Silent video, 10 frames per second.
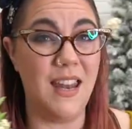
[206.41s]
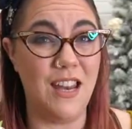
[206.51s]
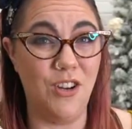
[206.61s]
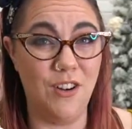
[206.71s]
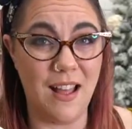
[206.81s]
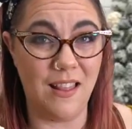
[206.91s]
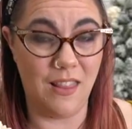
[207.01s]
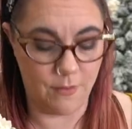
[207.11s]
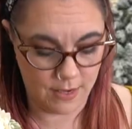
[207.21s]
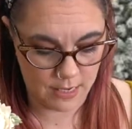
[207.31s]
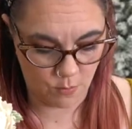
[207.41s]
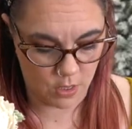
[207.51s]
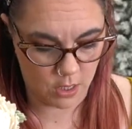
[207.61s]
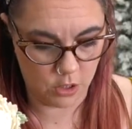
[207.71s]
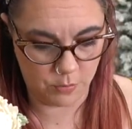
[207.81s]
and you're not loving it one
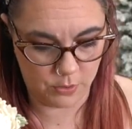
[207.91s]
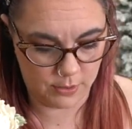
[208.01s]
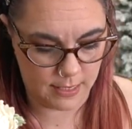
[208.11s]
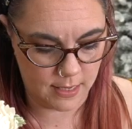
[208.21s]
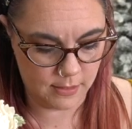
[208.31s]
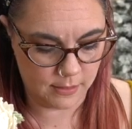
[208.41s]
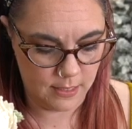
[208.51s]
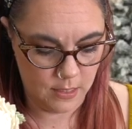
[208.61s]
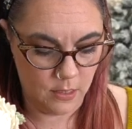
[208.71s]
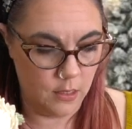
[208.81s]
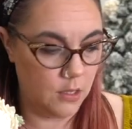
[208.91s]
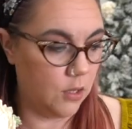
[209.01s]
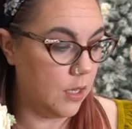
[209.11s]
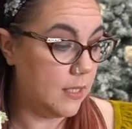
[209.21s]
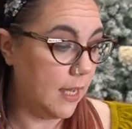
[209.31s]
hundred percent,
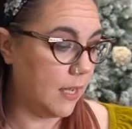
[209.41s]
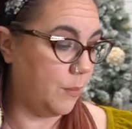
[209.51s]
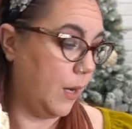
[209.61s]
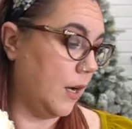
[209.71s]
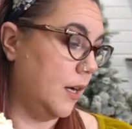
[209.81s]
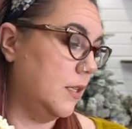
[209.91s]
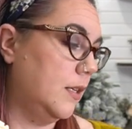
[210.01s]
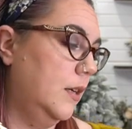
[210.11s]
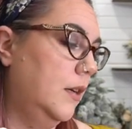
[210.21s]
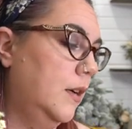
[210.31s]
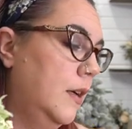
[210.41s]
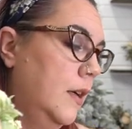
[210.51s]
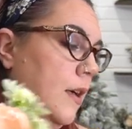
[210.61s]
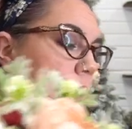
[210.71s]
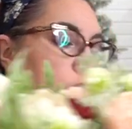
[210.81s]
can take it apart
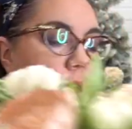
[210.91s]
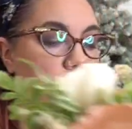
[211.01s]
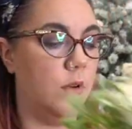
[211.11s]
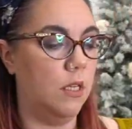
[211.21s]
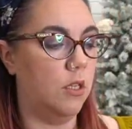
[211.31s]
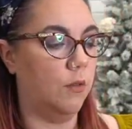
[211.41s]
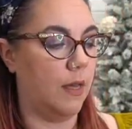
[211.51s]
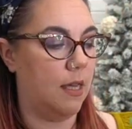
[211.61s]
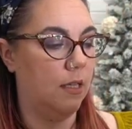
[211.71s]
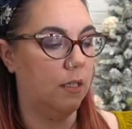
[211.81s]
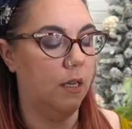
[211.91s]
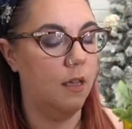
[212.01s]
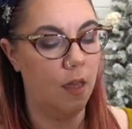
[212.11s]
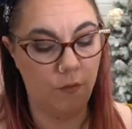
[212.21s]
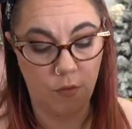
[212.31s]
and redo it,
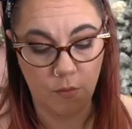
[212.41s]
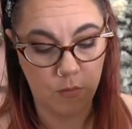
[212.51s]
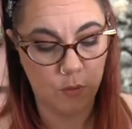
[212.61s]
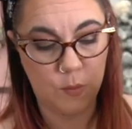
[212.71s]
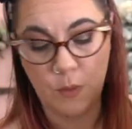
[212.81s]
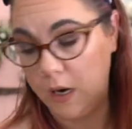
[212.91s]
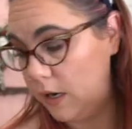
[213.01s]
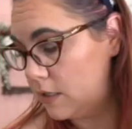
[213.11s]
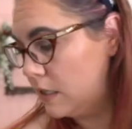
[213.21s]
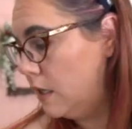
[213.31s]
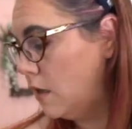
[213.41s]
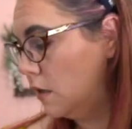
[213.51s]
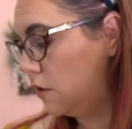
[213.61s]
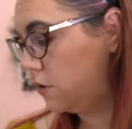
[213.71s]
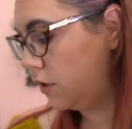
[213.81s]
and for the most part
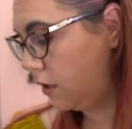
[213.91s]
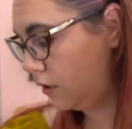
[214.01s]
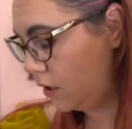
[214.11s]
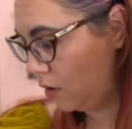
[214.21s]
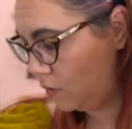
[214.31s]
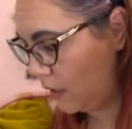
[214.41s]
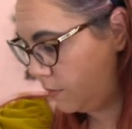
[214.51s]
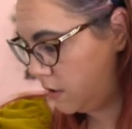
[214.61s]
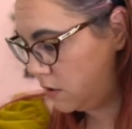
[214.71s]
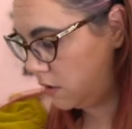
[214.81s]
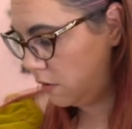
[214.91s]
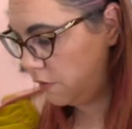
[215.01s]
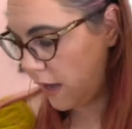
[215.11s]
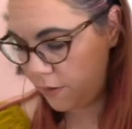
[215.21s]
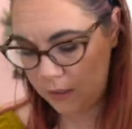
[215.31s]
there's little to no damage to the
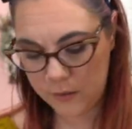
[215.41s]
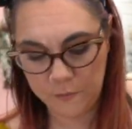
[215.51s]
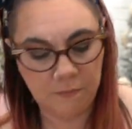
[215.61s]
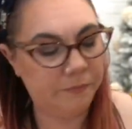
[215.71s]
flowers.